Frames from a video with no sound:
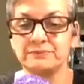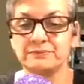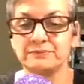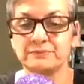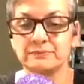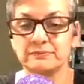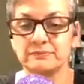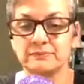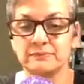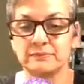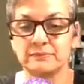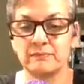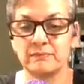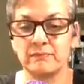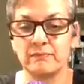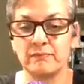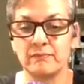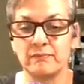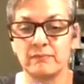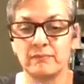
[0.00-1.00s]
Behind the
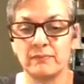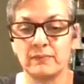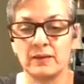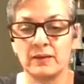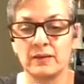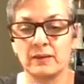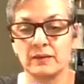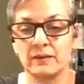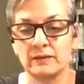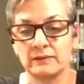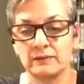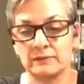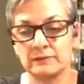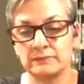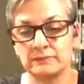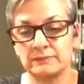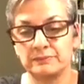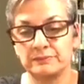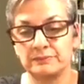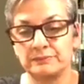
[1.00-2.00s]
scenes. I'll watch you
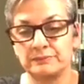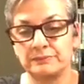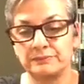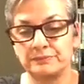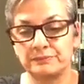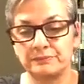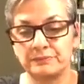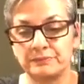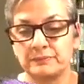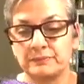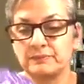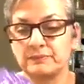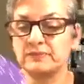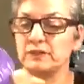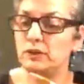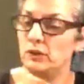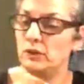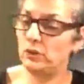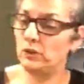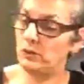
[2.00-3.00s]
guys and I'll play with you
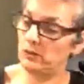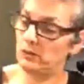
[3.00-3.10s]
guys.